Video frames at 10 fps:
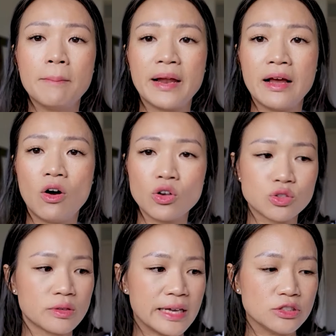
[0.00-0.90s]
but I
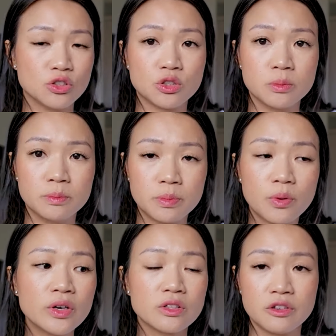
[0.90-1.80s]
also get you to
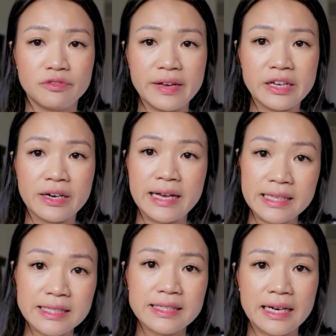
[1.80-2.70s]
put your finger
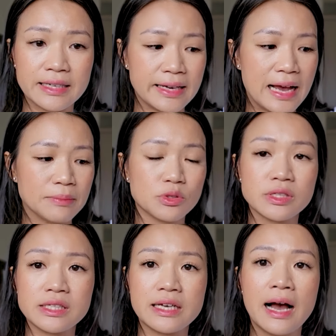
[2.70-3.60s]
inside the gap to
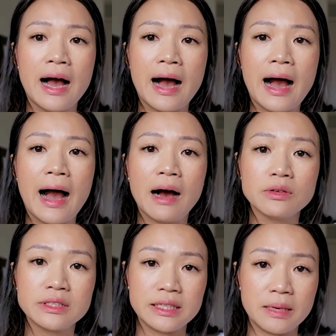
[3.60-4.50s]
see
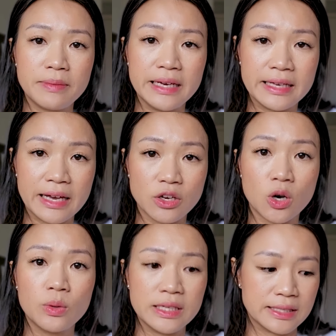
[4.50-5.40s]
how deep it can
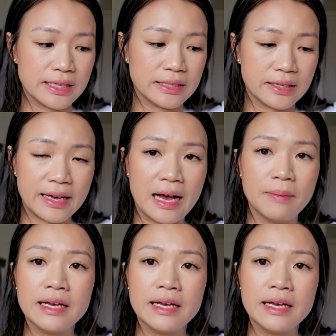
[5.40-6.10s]
go inside the gap.